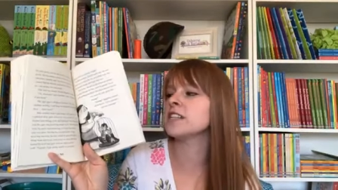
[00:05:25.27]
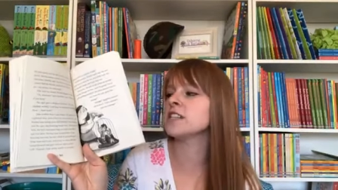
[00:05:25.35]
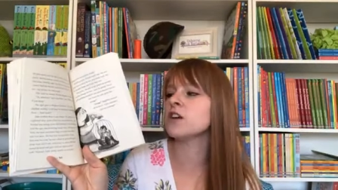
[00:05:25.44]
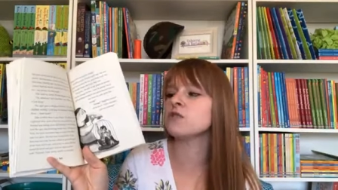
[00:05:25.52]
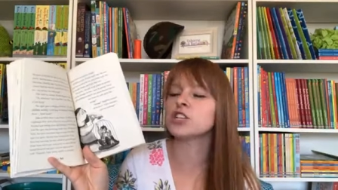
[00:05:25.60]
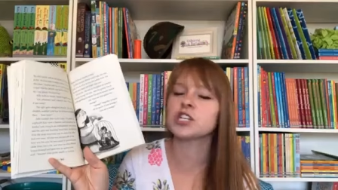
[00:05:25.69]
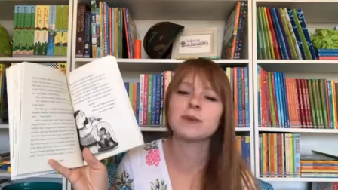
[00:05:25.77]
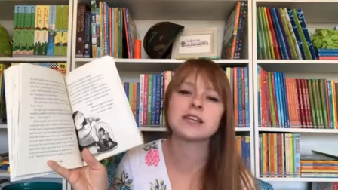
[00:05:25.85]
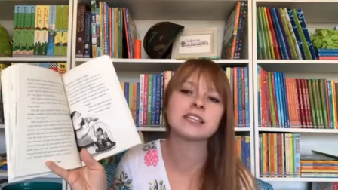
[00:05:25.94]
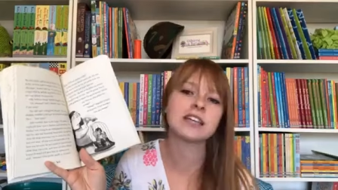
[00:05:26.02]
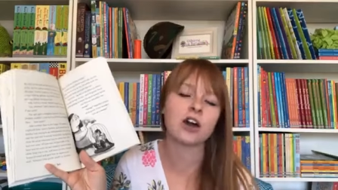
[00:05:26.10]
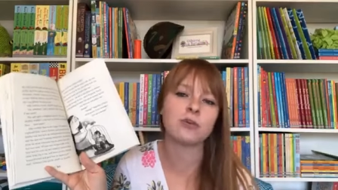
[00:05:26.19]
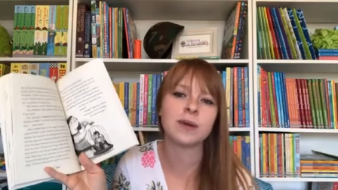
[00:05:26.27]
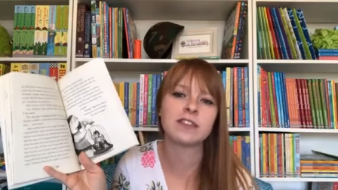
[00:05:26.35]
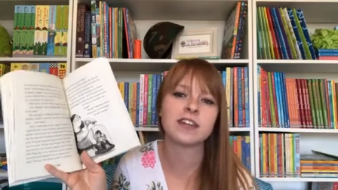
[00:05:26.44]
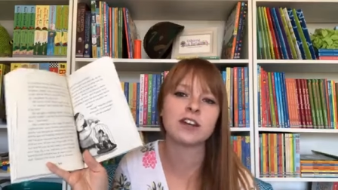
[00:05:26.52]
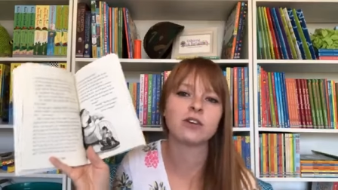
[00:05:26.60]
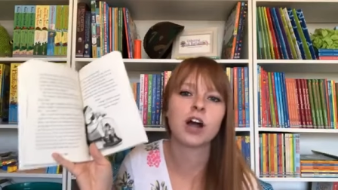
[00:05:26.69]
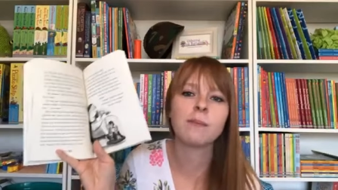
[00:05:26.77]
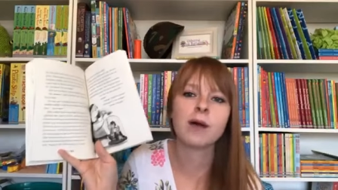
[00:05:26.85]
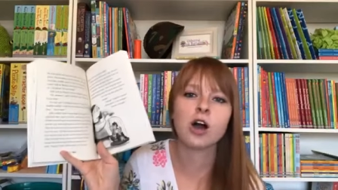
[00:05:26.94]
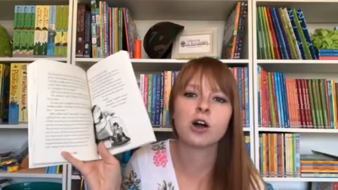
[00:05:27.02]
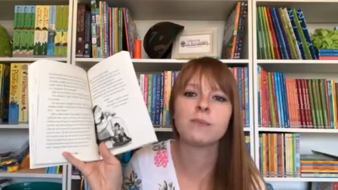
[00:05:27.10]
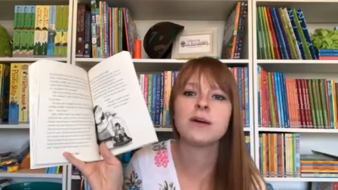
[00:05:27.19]
So she's basically hoping that he'll come
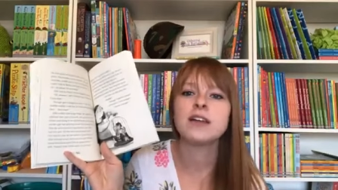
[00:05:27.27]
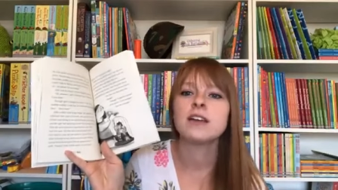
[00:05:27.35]
home